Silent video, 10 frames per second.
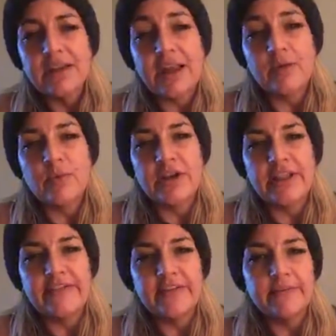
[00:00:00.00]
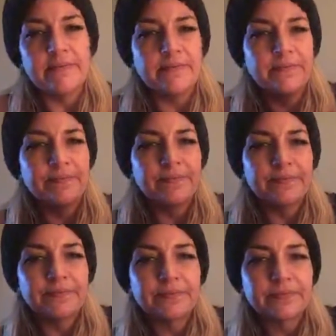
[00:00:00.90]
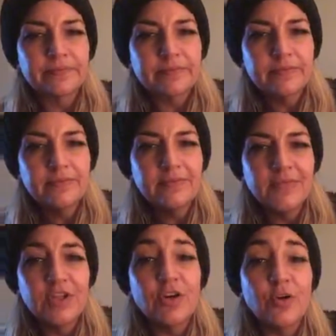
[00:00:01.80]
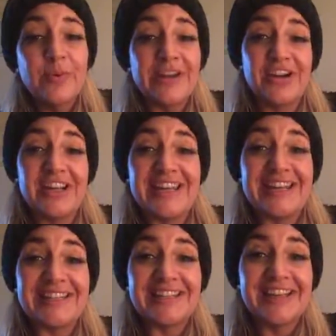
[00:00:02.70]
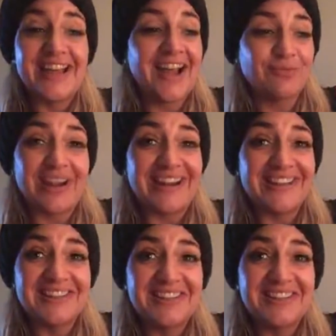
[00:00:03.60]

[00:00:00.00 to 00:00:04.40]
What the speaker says: Yeah, in 111. Girl, we are in it, right?